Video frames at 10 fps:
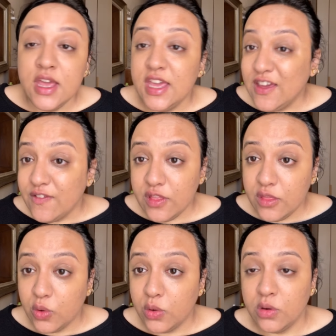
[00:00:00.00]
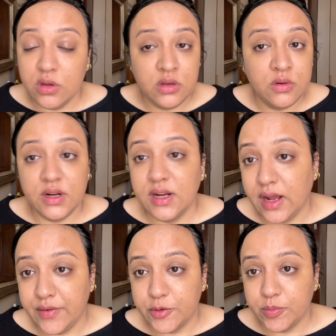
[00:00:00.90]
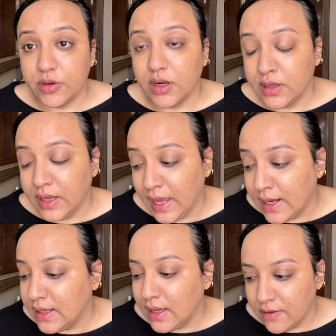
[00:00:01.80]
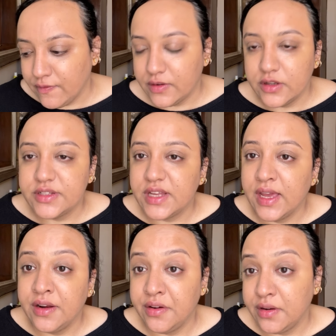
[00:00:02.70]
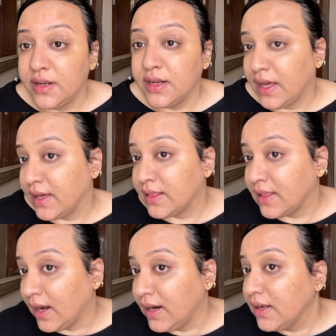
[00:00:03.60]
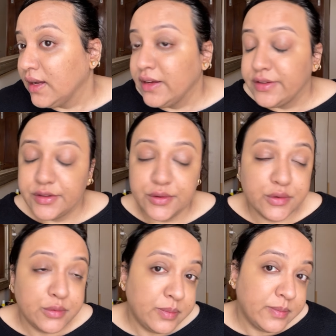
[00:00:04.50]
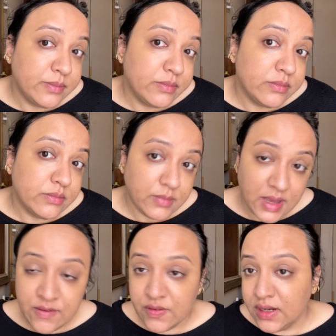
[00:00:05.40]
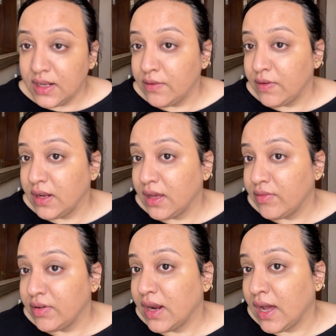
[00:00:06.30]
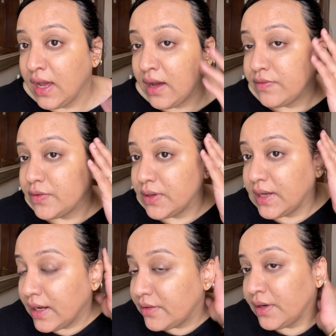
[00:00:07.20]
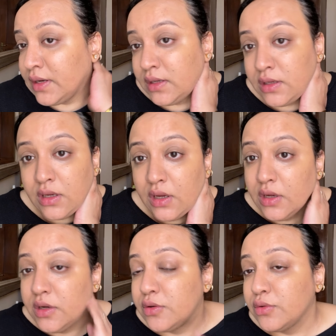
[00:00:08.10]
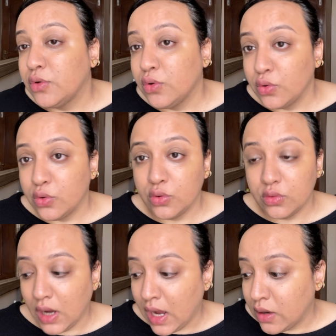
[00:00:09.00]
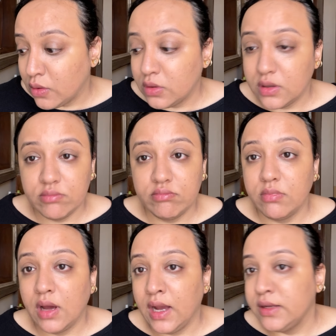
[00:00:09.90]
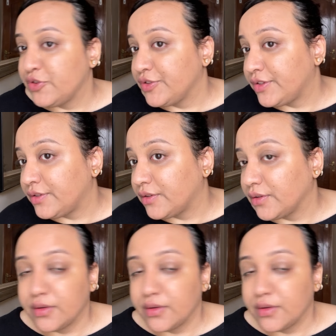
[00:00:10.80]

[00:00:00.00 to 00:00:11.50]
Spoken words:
even though you didn't have to put any efforts. I really like that. So every day whenever I have to get ready to go out, I just